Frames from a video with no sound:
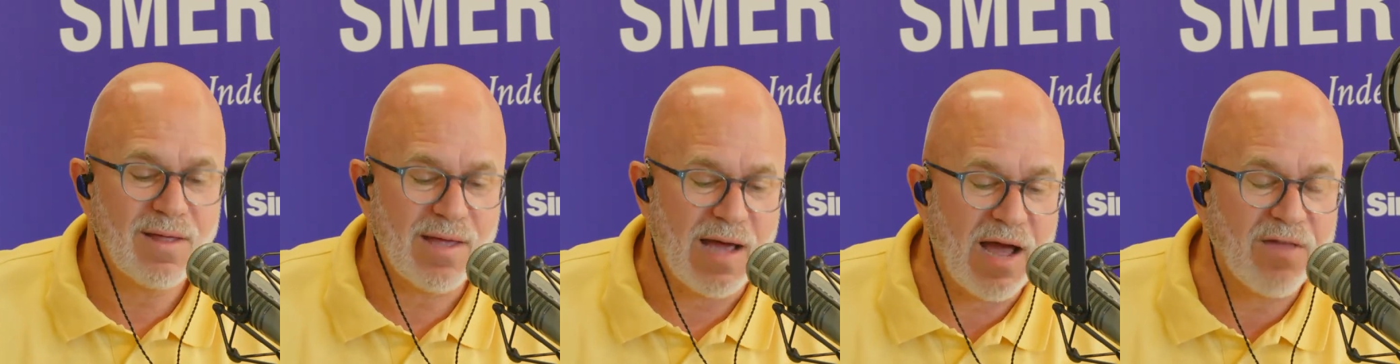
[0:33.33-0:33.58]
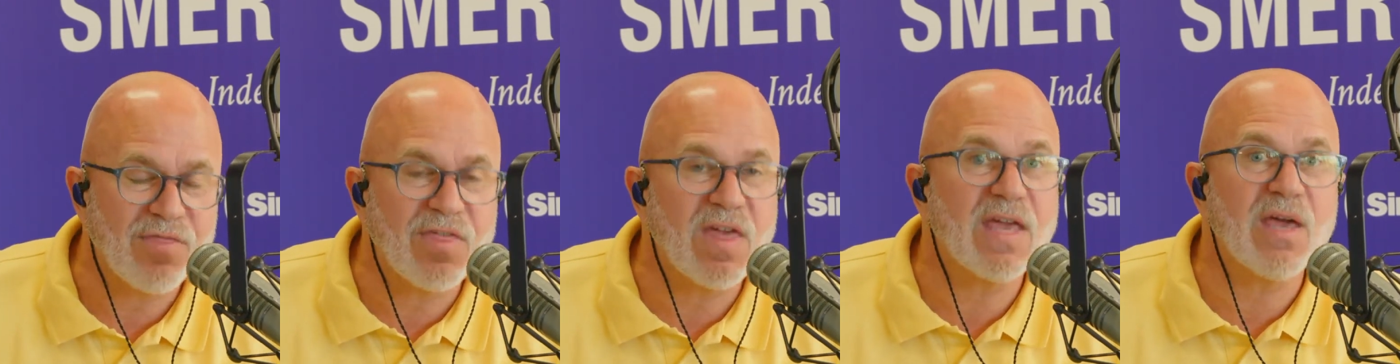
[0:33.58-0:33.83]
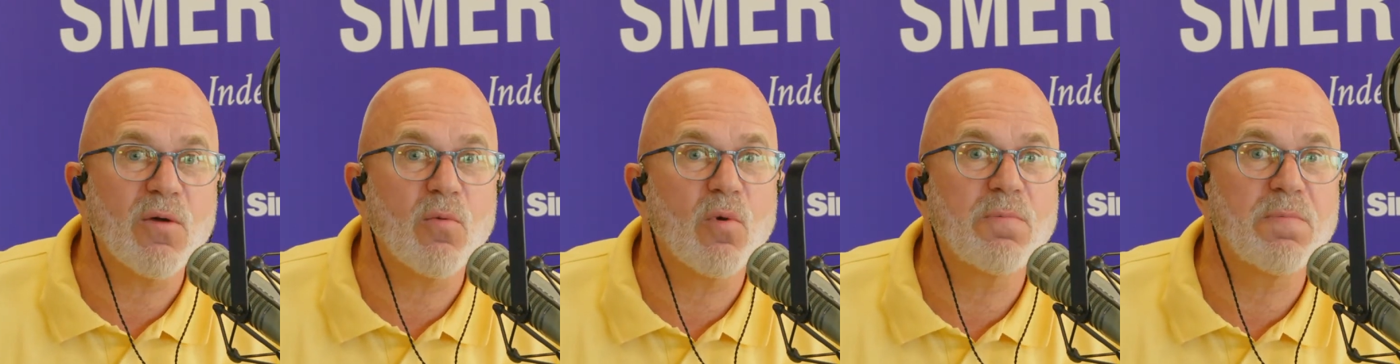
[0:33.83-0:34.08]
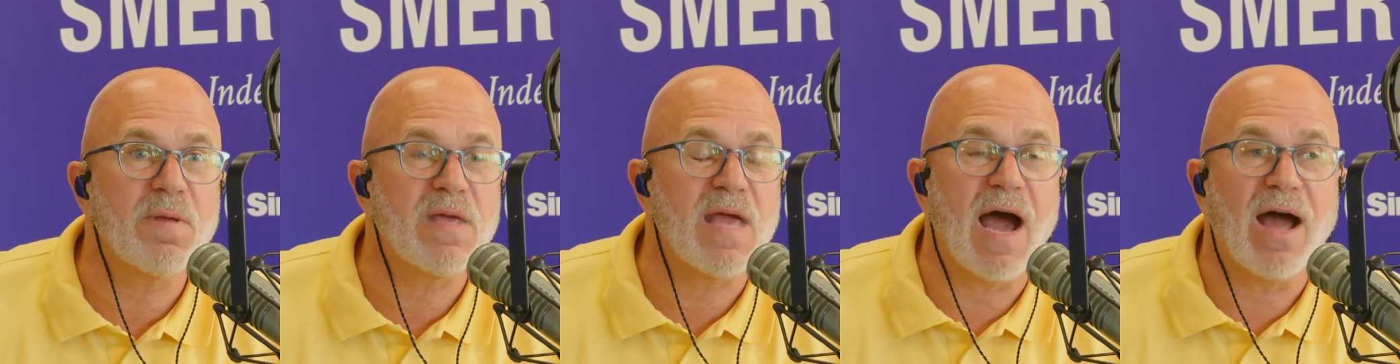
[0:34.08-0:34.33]
I think it
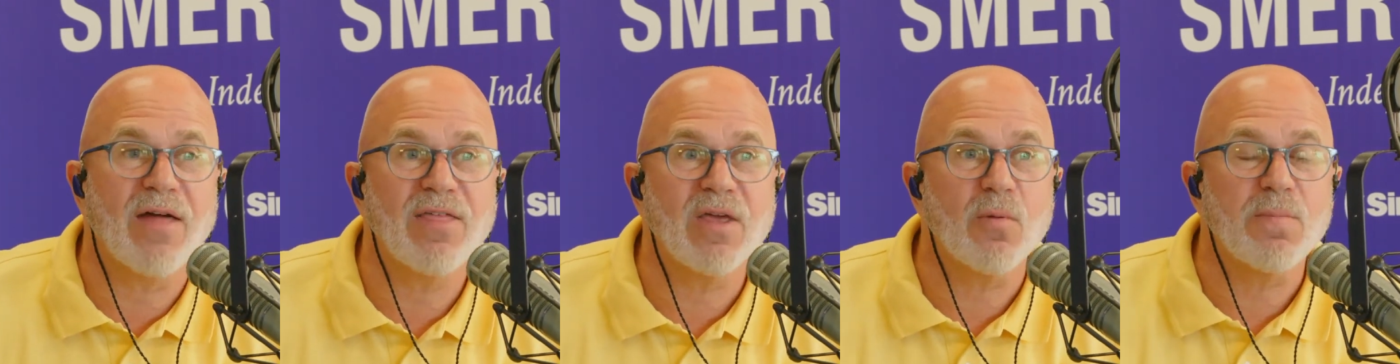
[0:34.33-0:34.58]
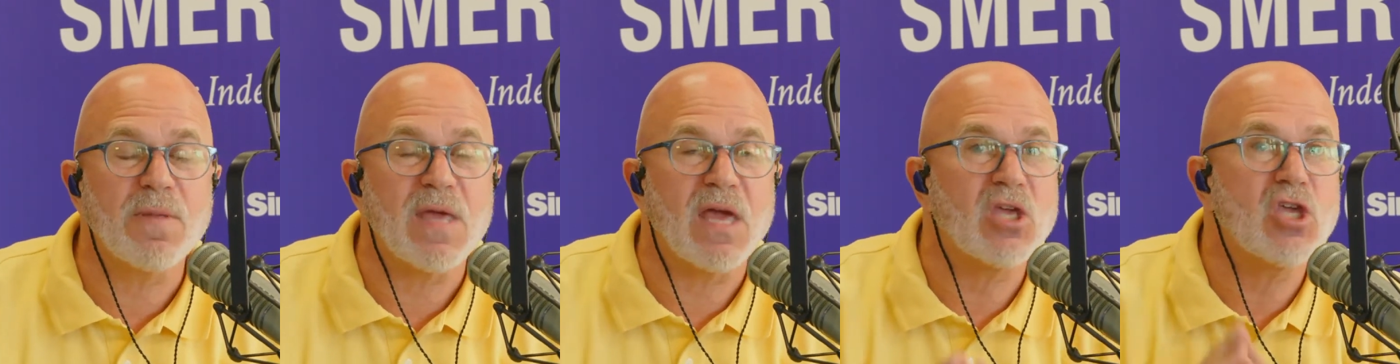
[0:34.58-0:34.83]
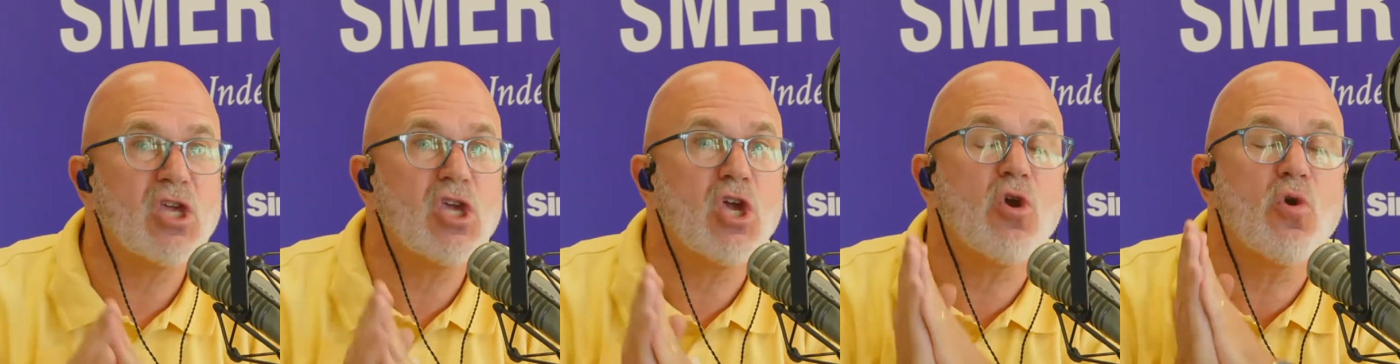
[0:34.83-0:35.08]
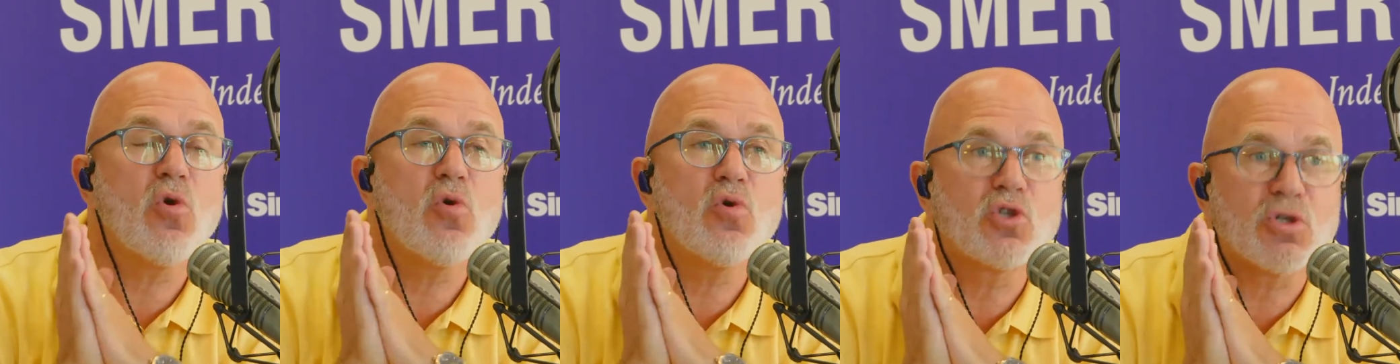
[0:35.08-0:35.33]
would be I think it would be a
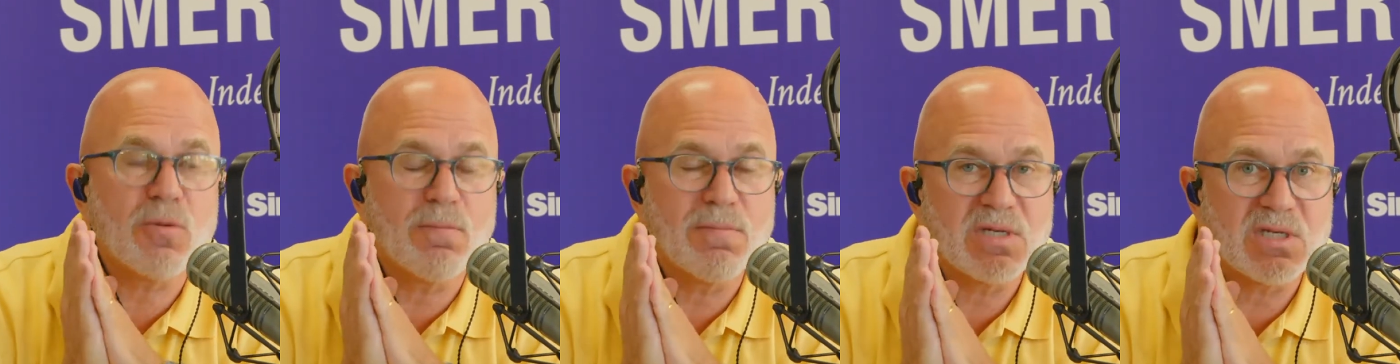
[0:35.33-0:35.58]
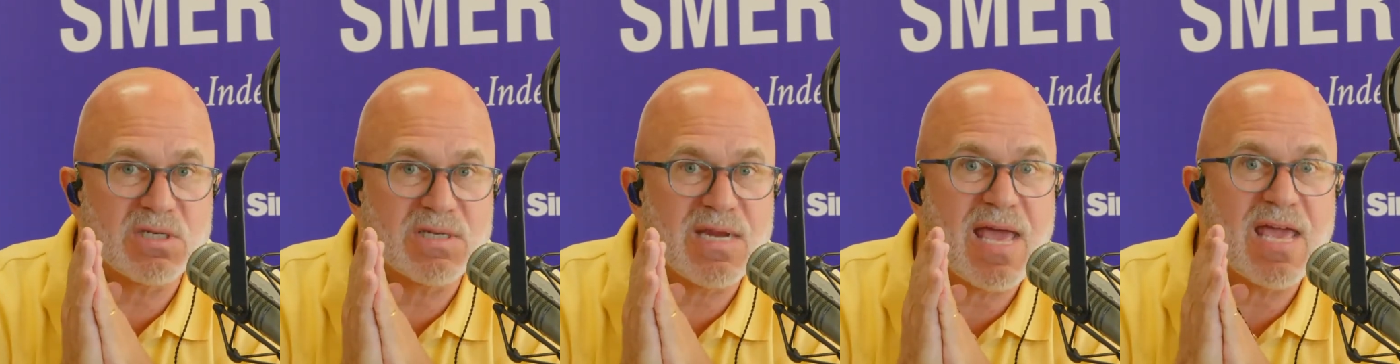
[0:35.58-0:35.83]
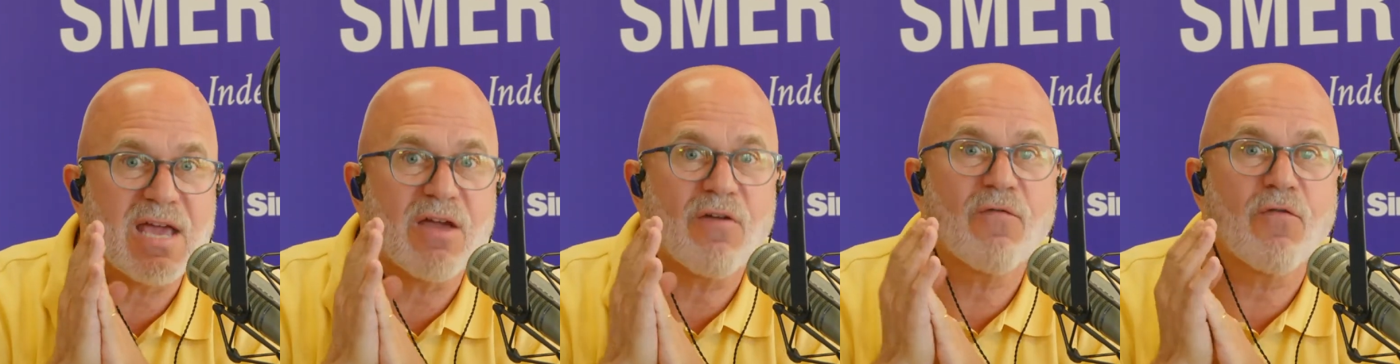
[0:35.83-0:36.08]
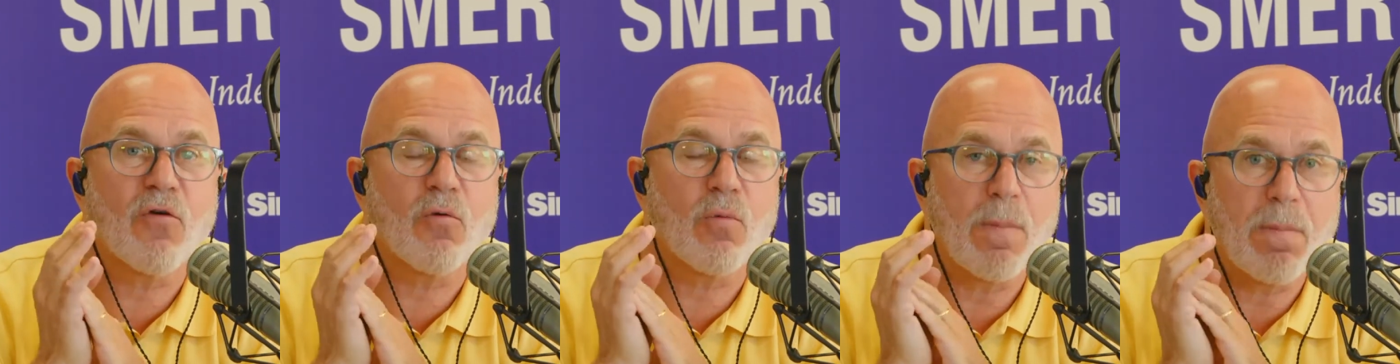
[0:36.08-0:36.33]
huge mistake
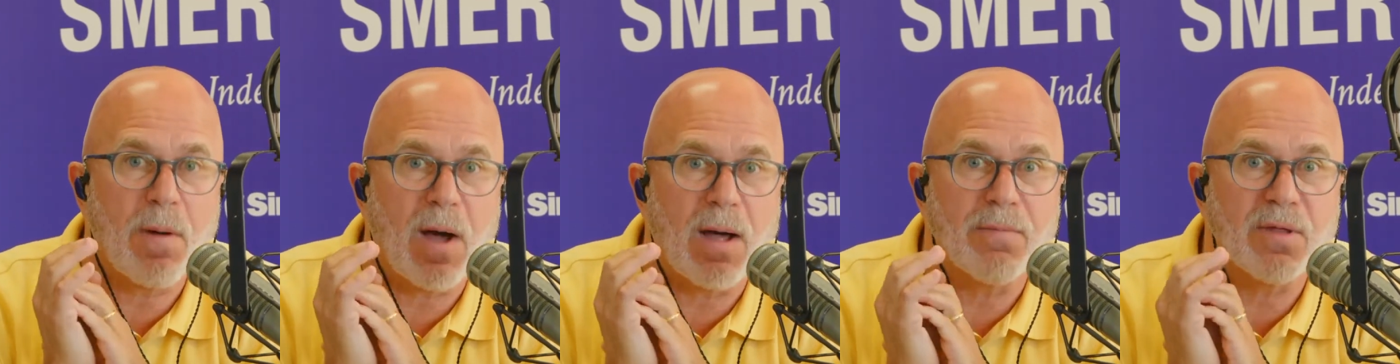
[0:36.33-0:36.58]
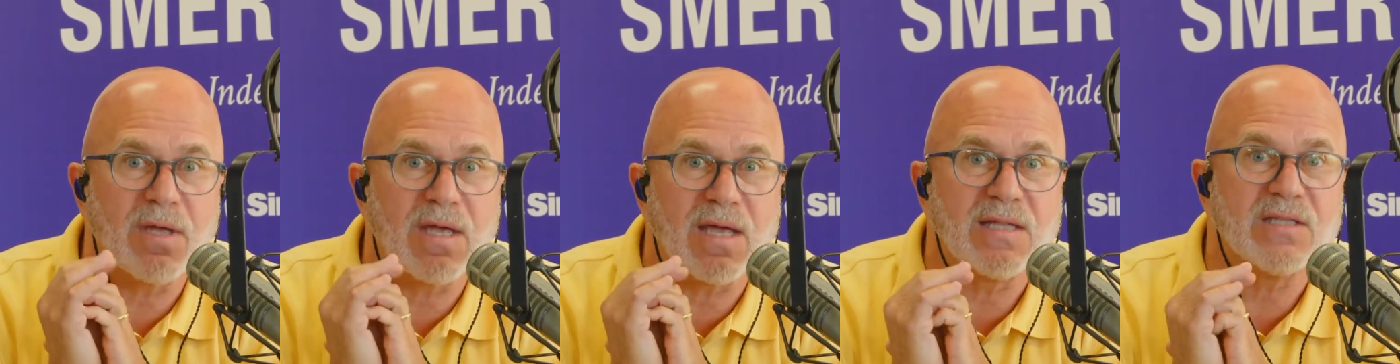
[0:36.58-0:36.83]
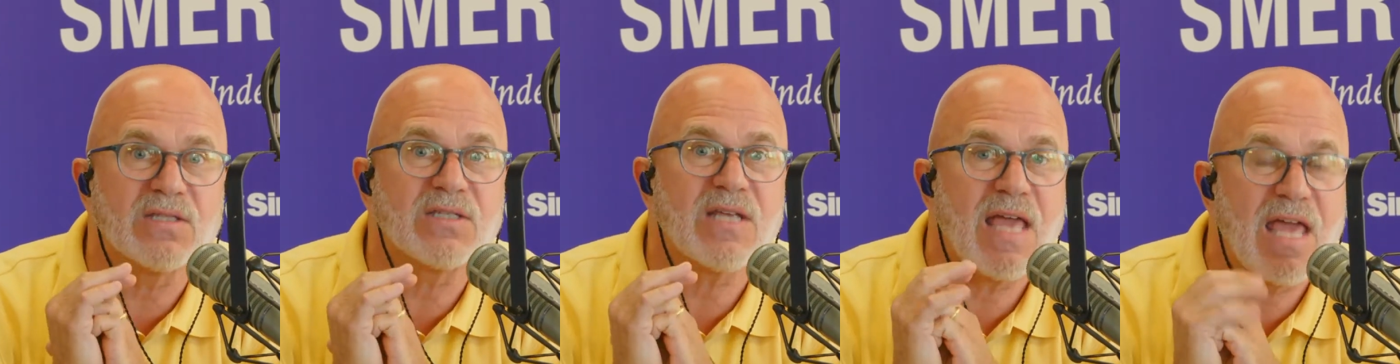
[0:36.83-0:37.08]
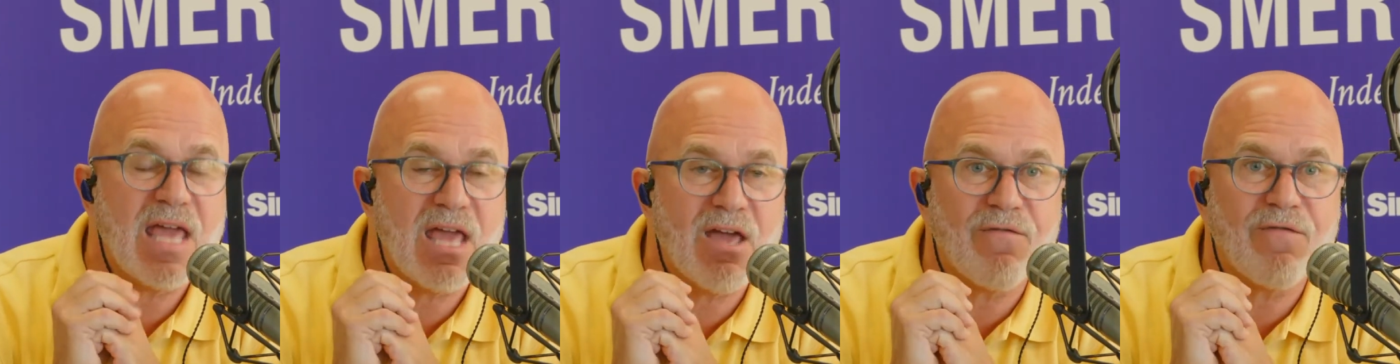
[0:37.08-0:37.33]
for Republicans
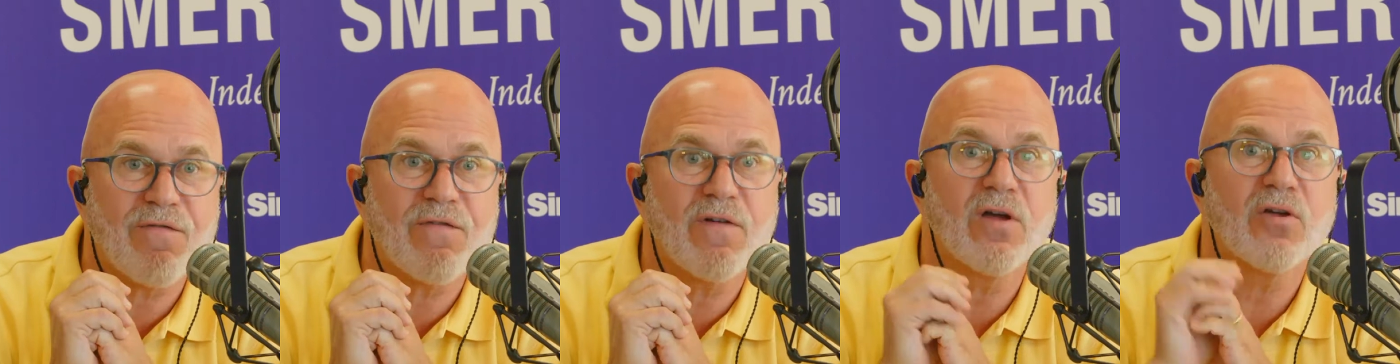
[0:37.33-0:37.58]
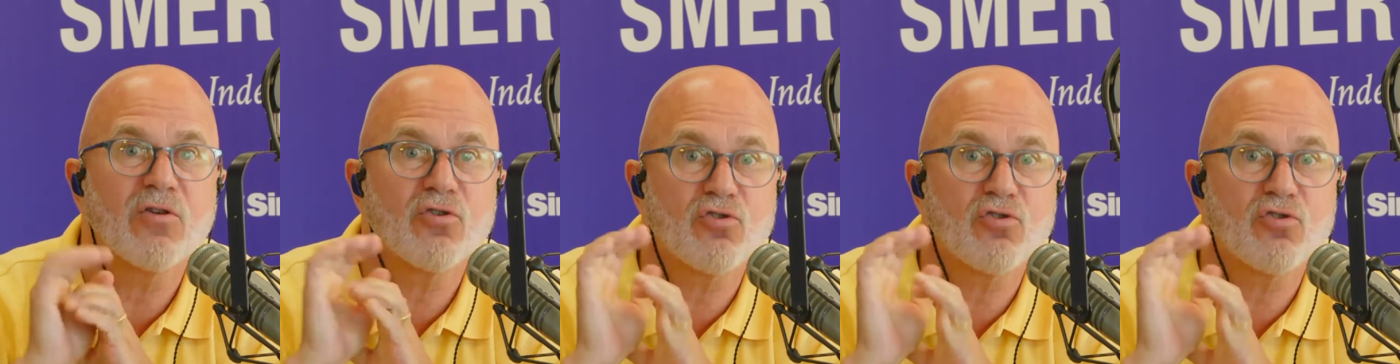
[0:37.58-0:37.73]
if